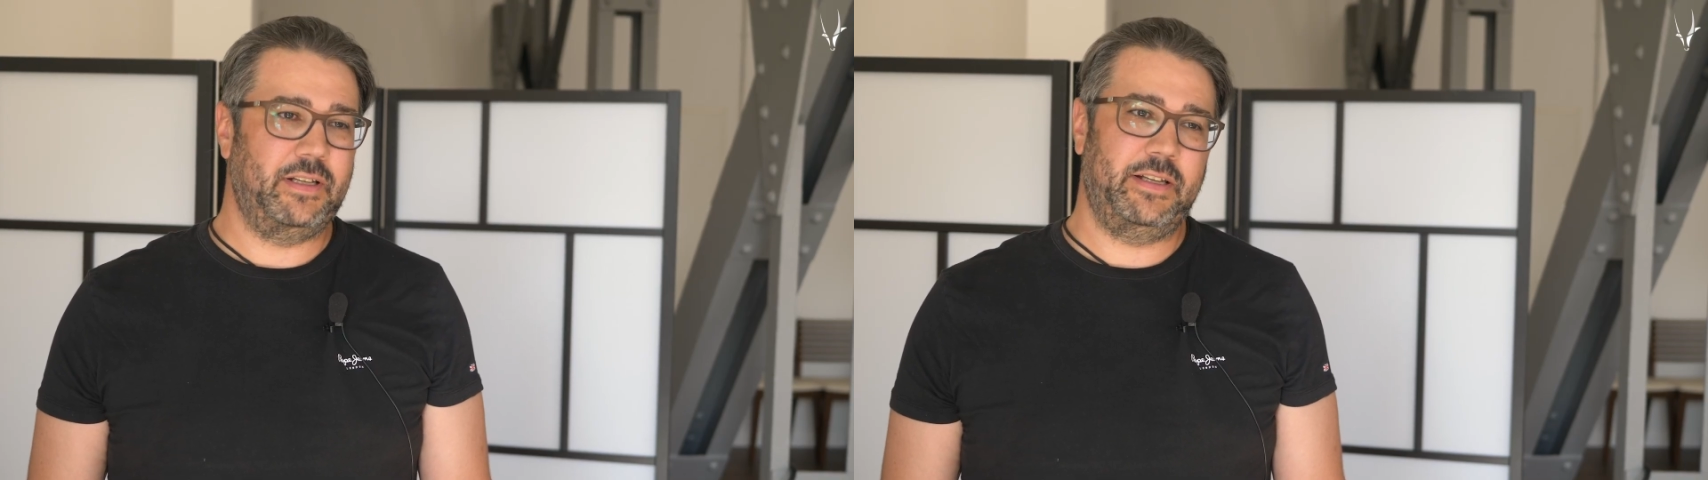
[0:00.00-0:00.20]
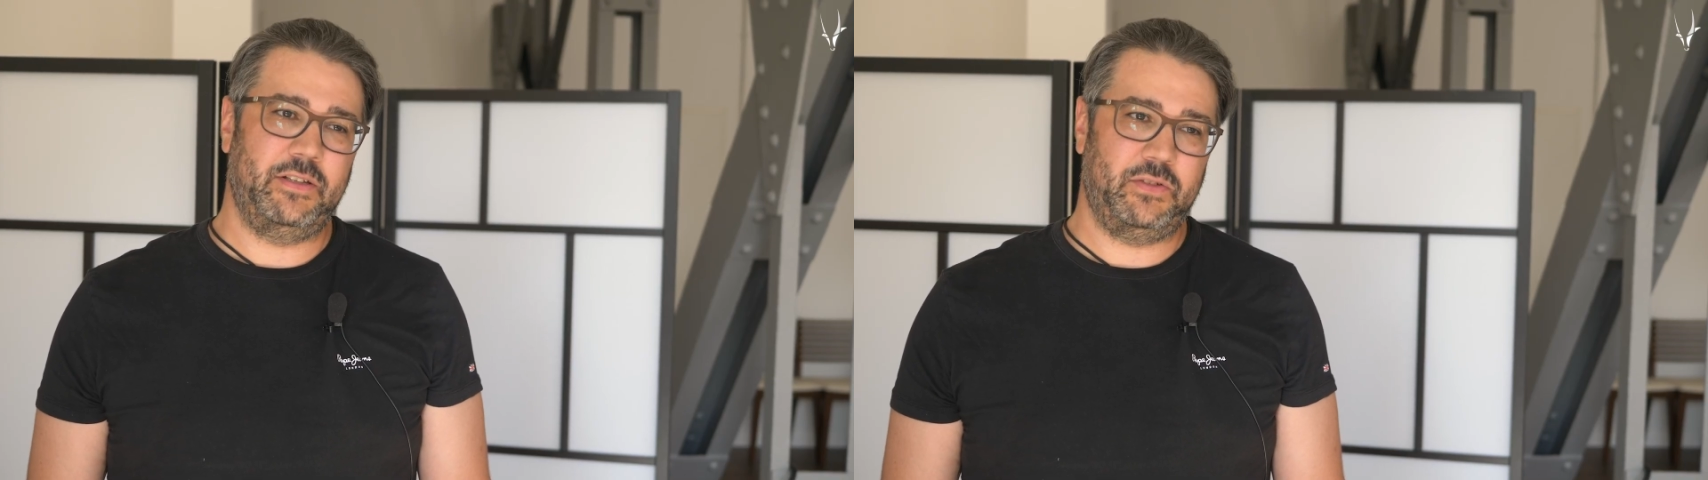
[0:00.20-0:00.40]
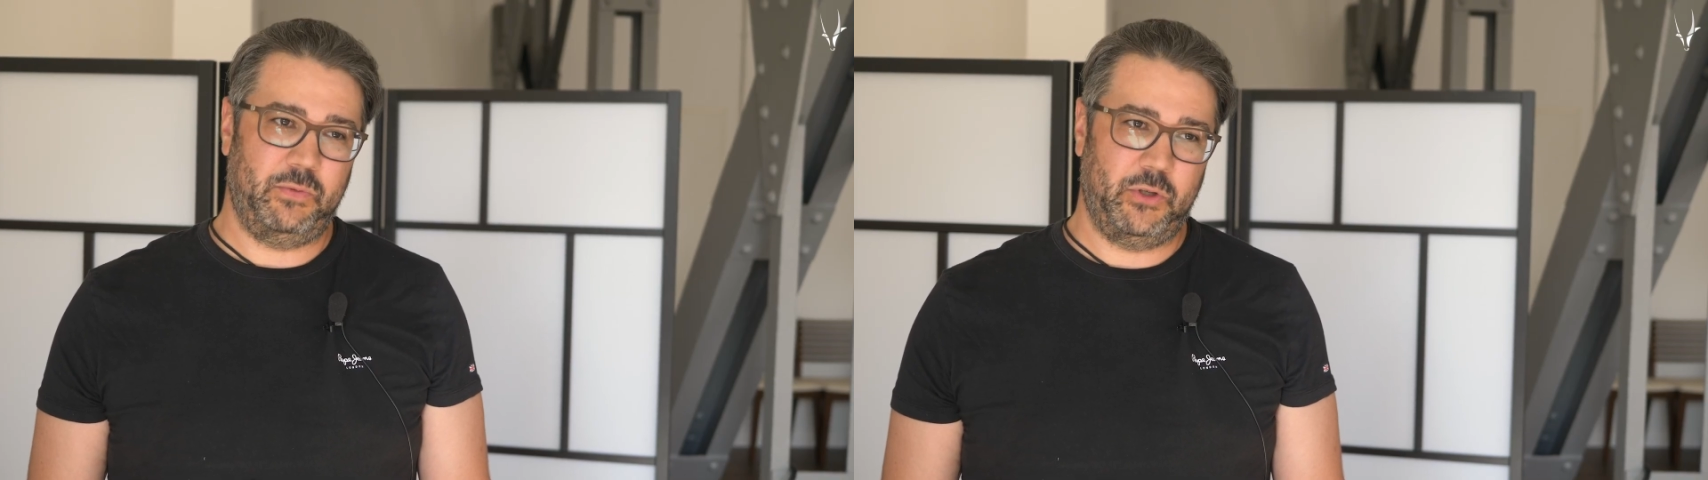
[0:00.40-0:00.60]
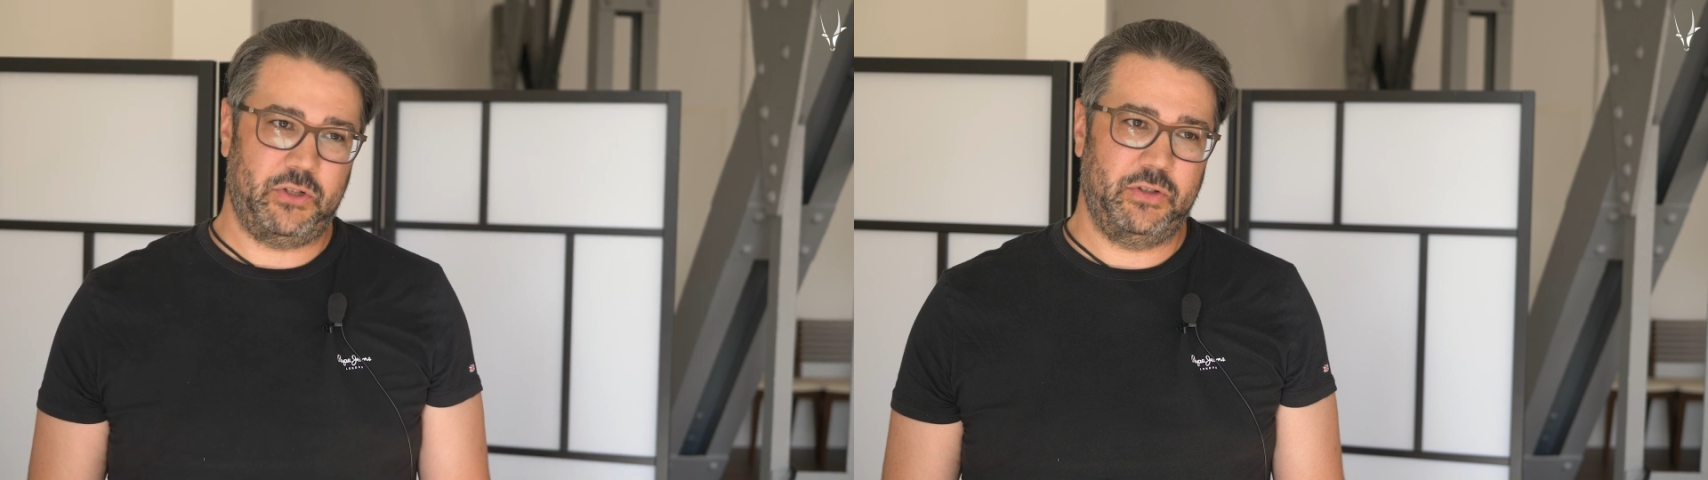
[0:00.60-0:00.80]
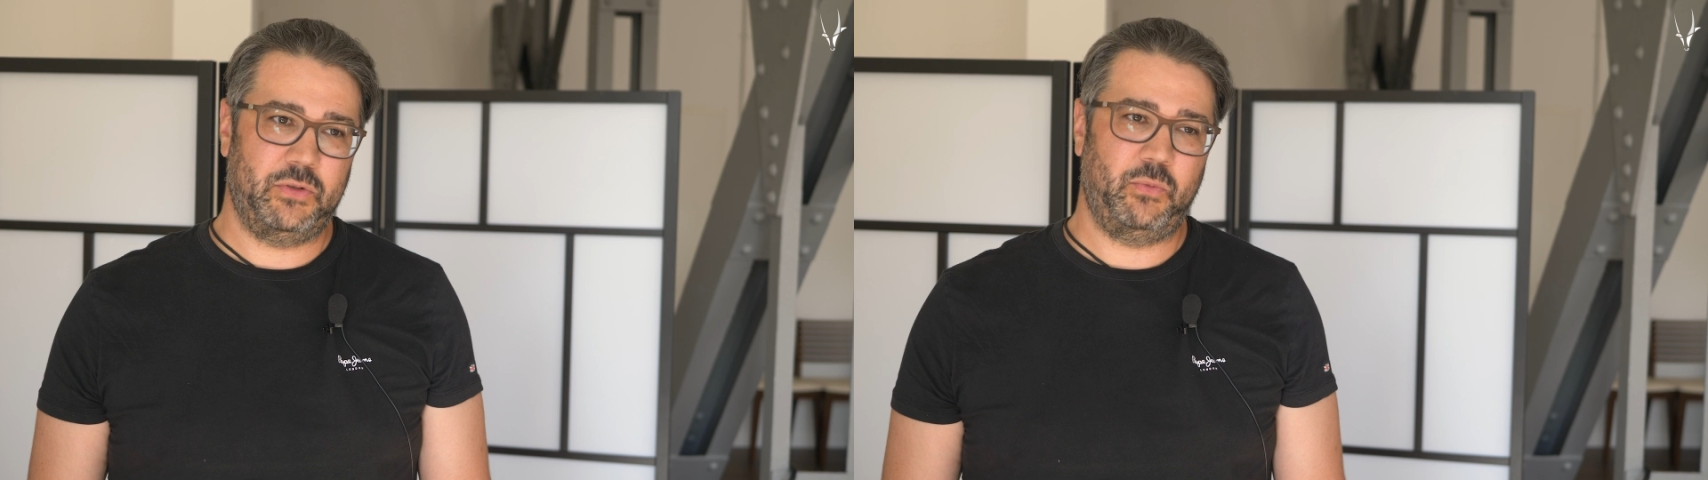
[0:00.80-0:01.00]
latest
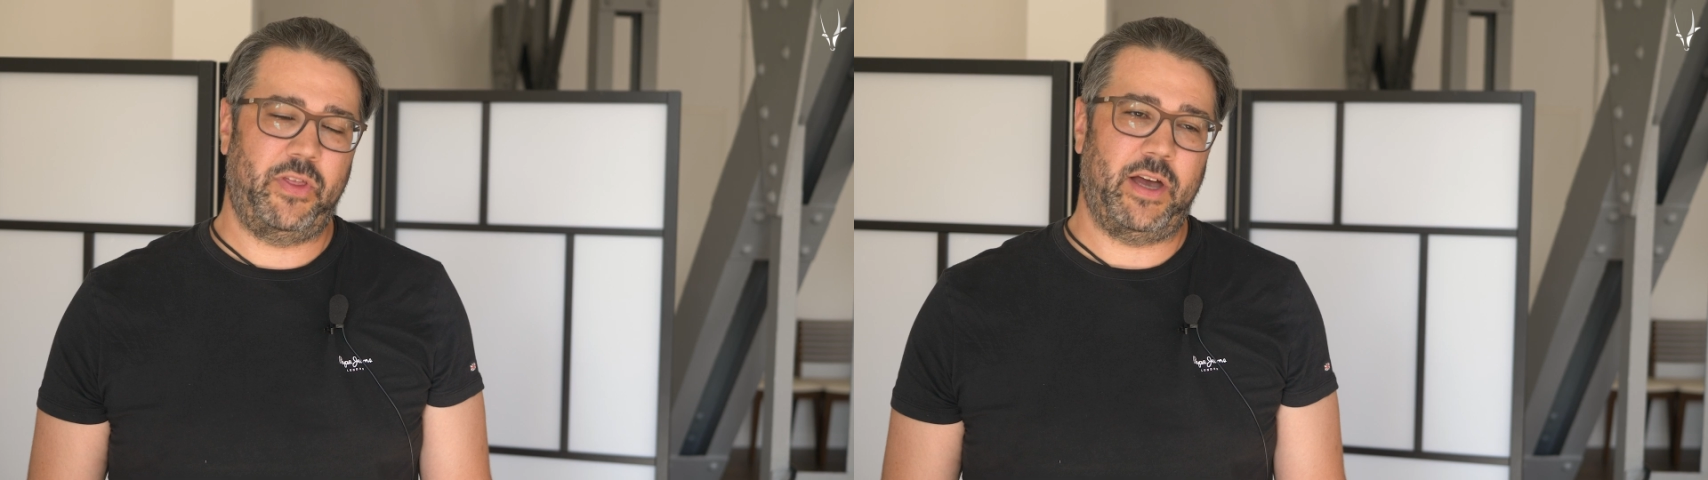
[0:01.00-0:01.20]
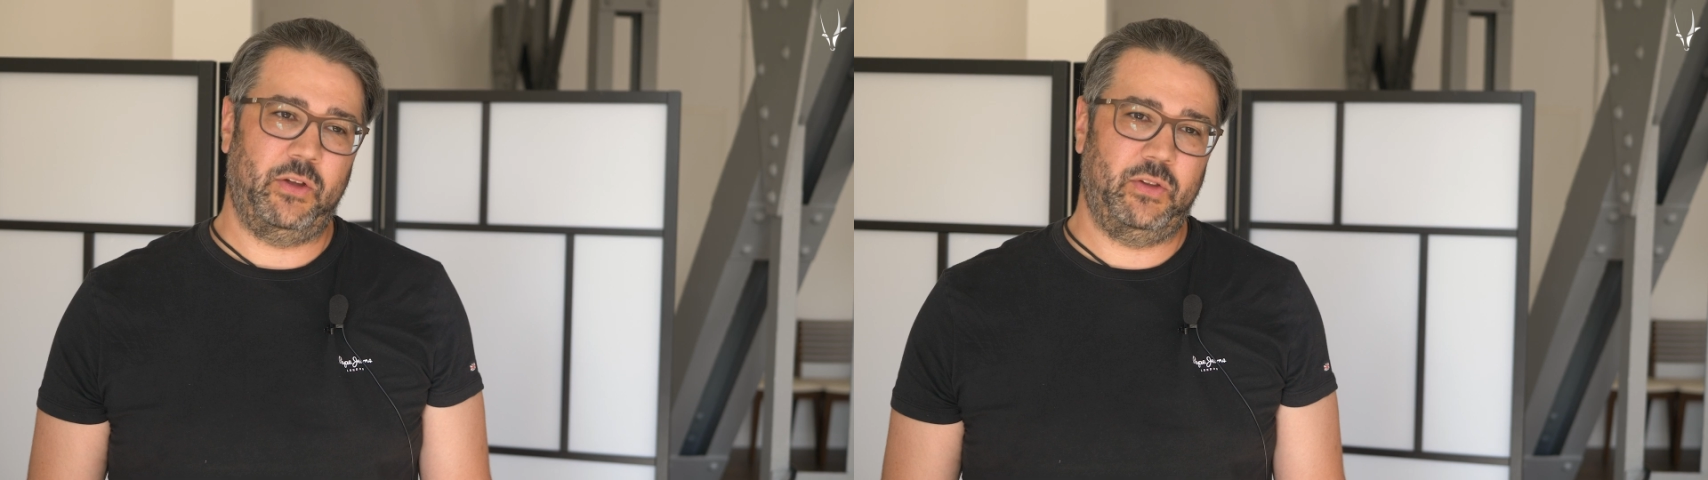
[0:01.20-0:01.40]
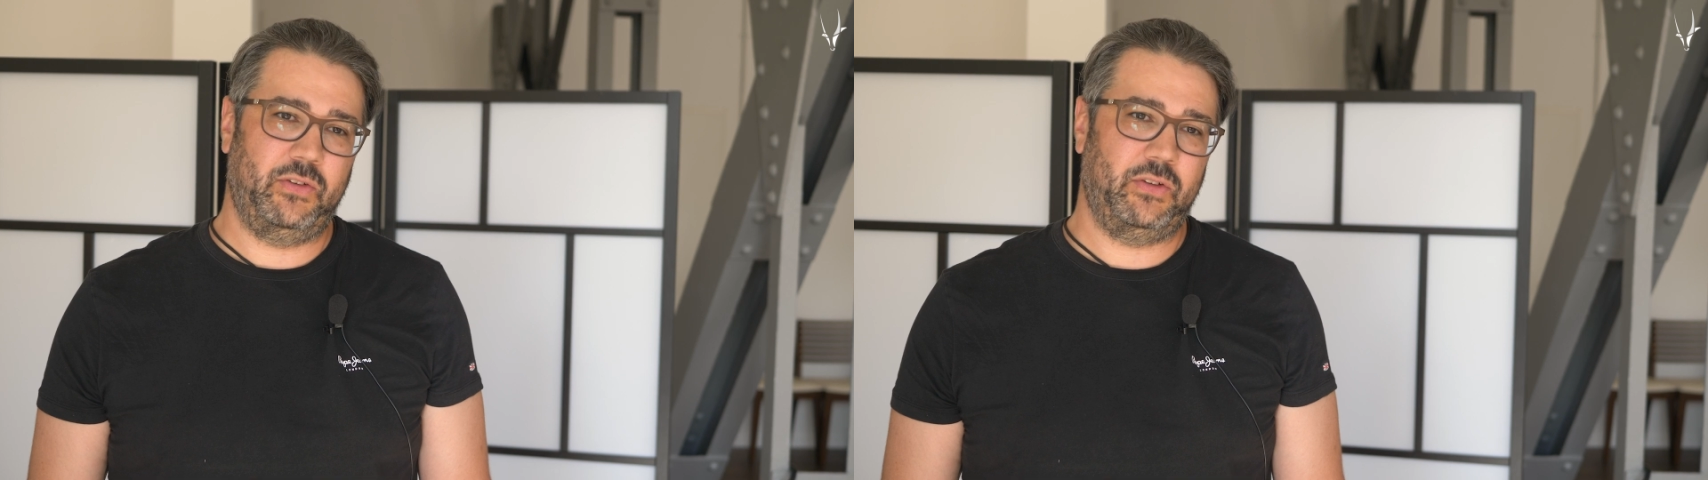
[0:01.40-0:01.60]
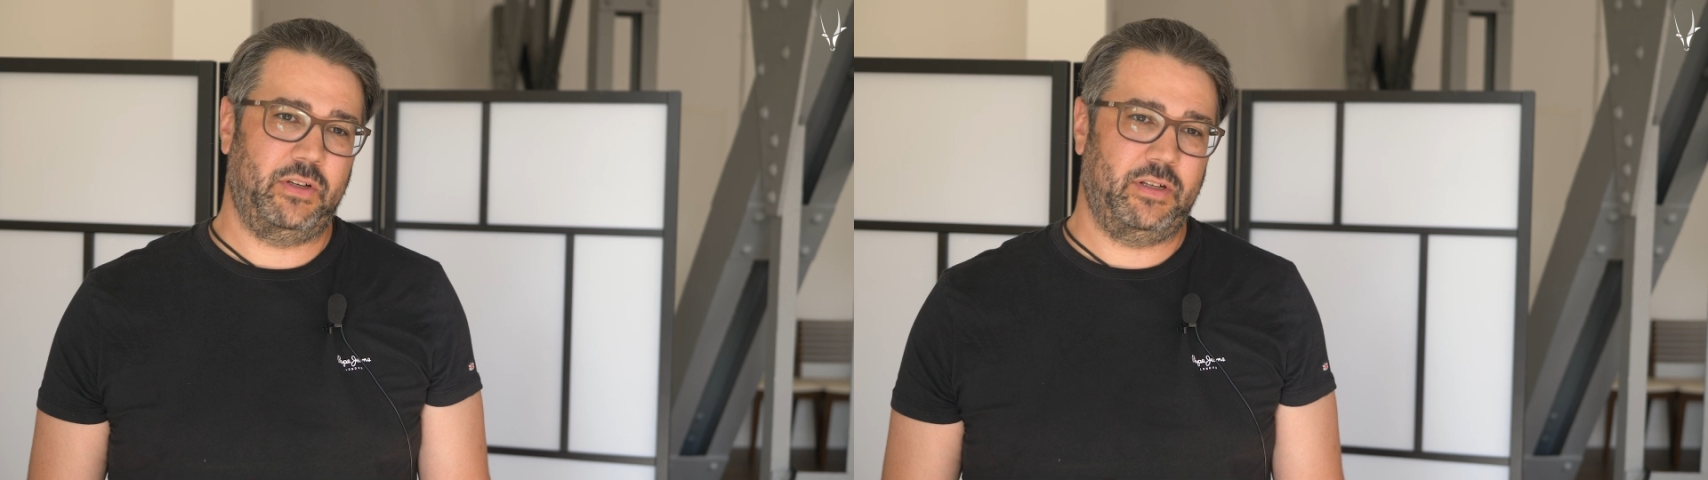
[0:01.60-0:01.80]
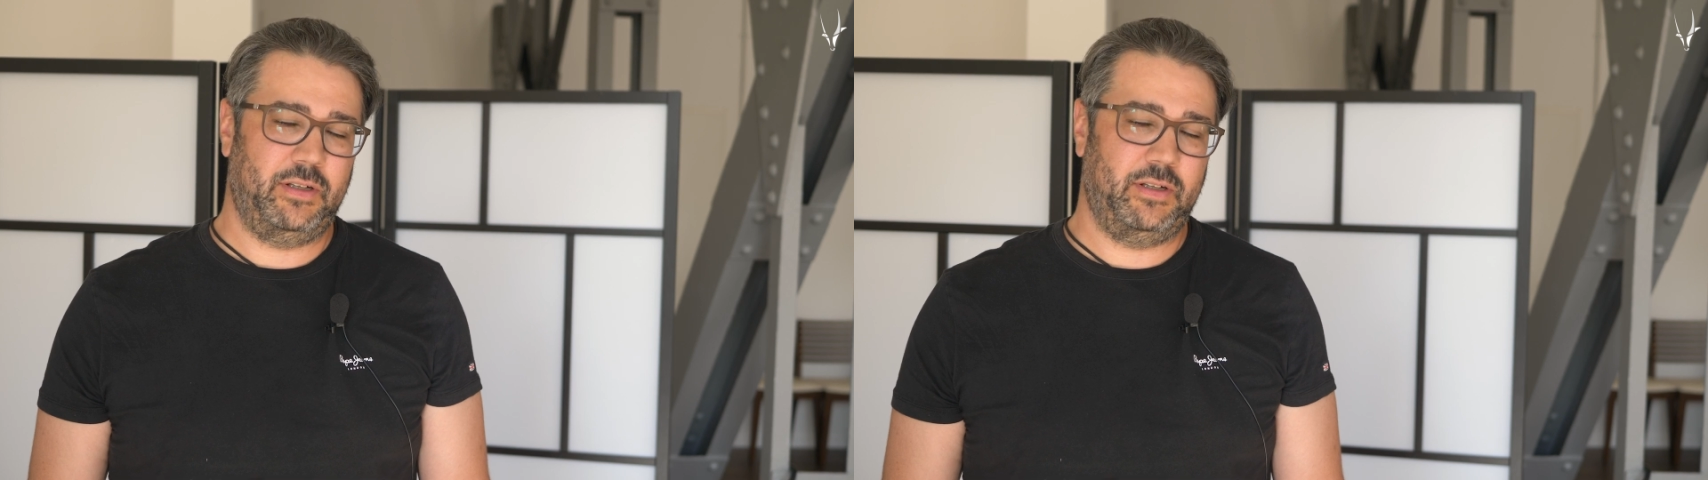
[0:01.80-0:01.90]
versions without